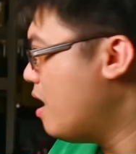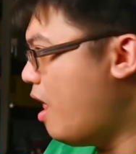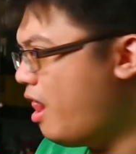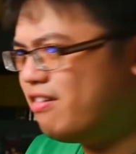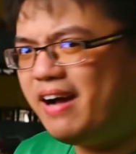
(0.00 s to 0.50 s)

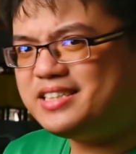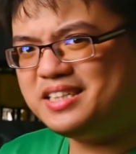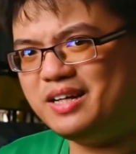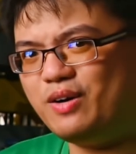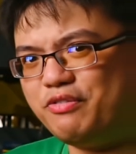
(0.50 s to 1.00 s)
Alright,
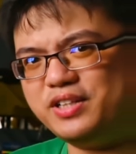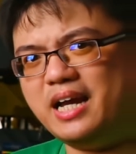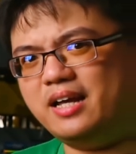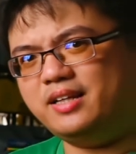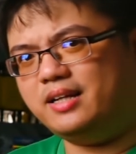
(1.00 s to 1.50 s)
now after
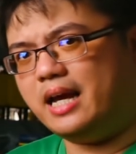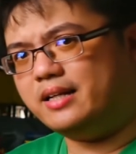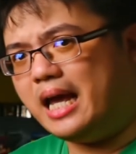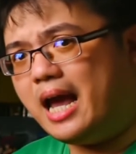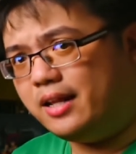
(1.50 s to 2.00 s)
adding
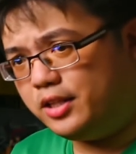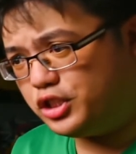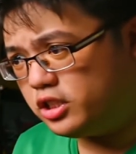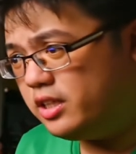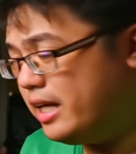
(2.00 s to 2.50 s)
an
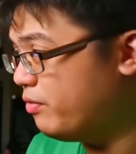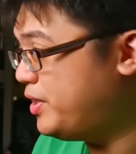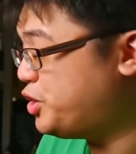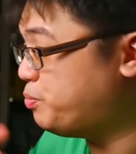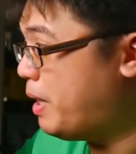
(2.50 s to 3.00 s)
additional layer of tissue